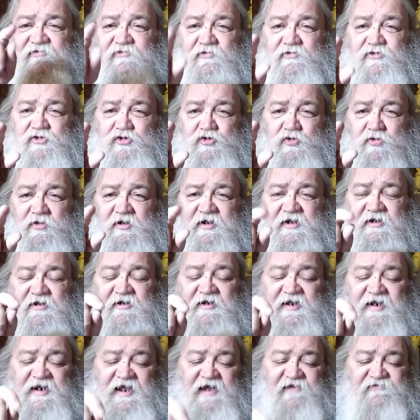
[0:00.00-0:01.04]
on your
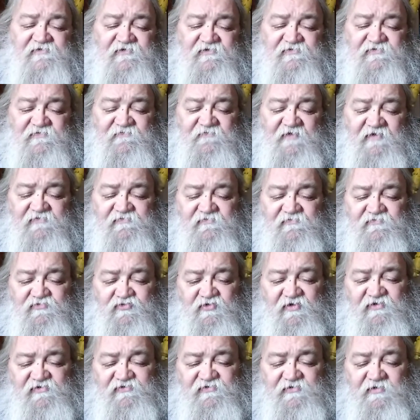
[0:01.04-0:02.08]
internet access device of
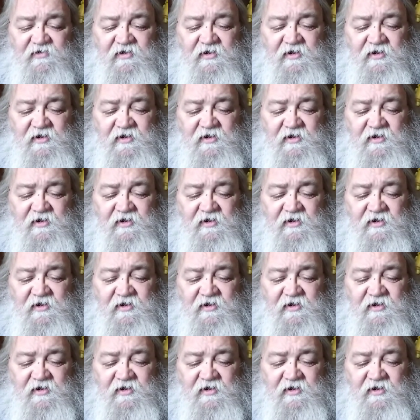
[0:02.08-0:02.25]
choice.